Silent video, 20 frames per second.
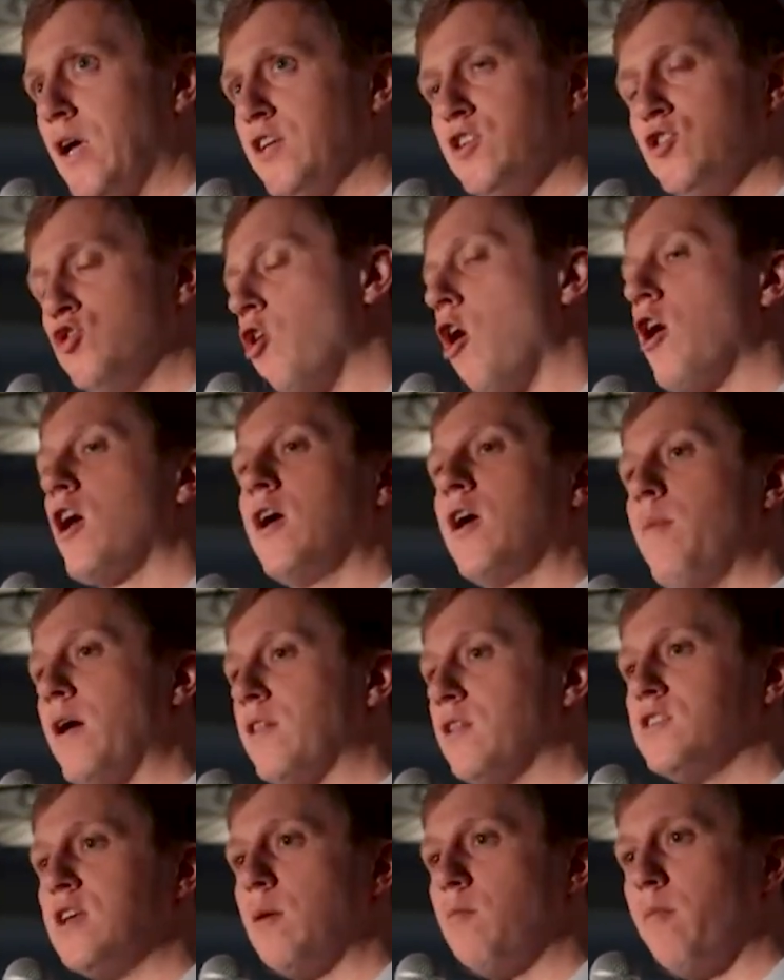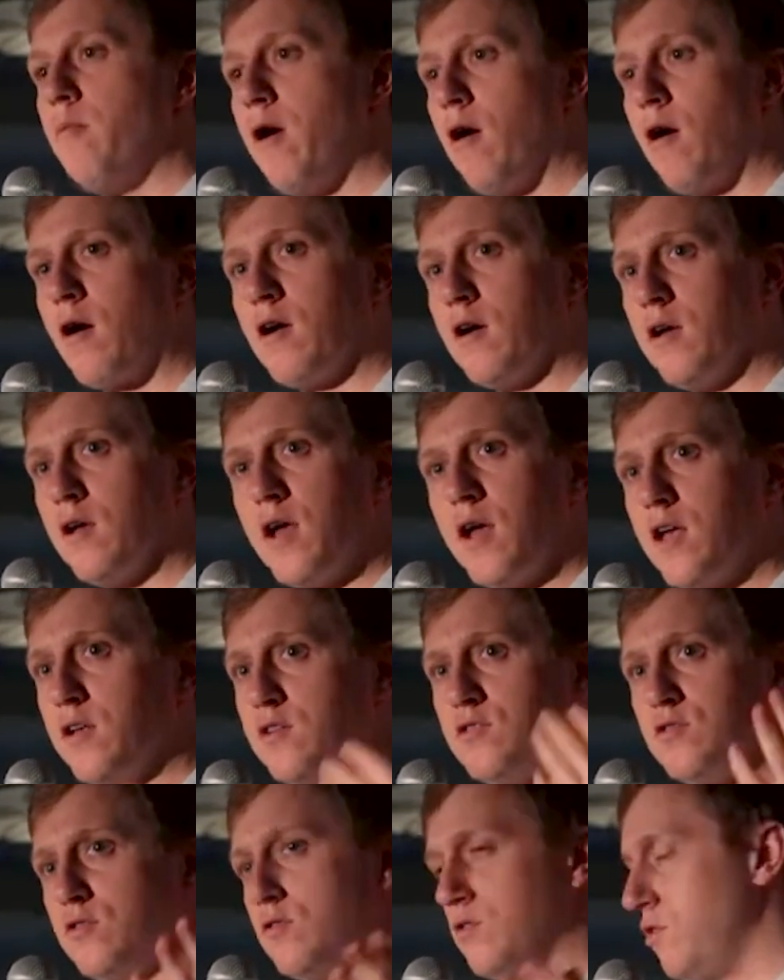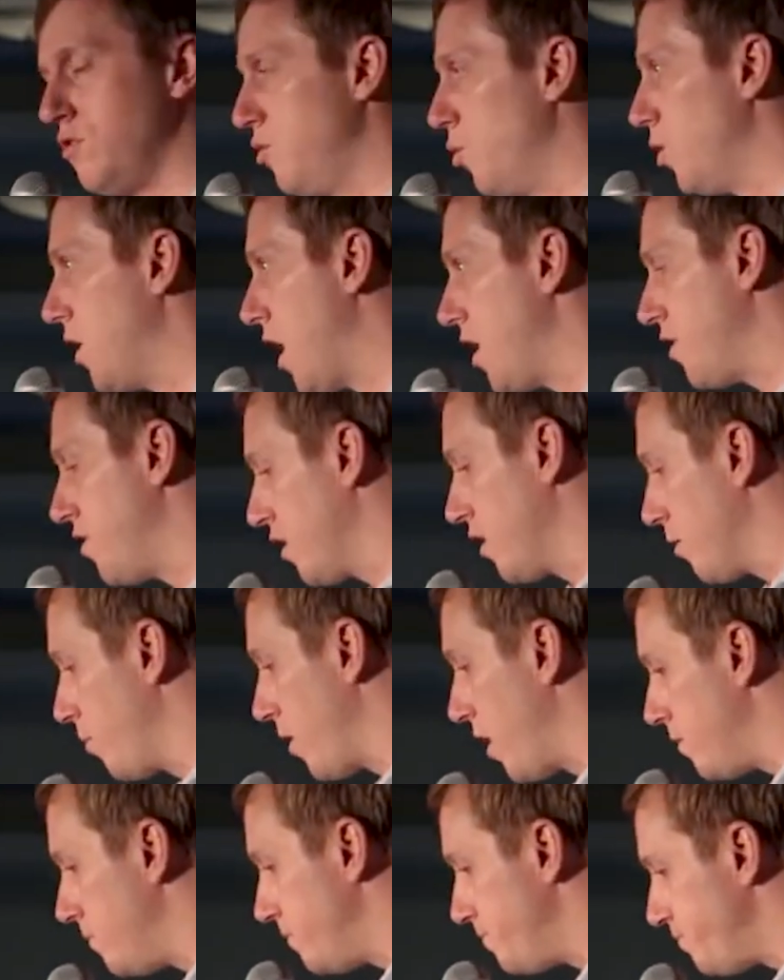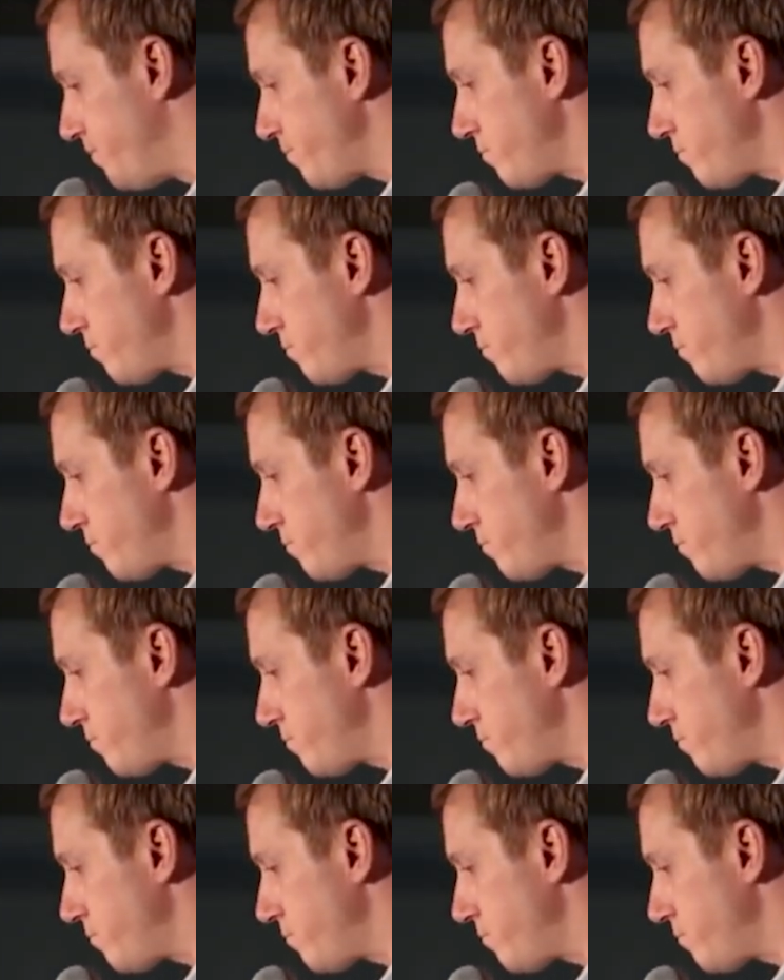isn't talking about the same America as you and I think about.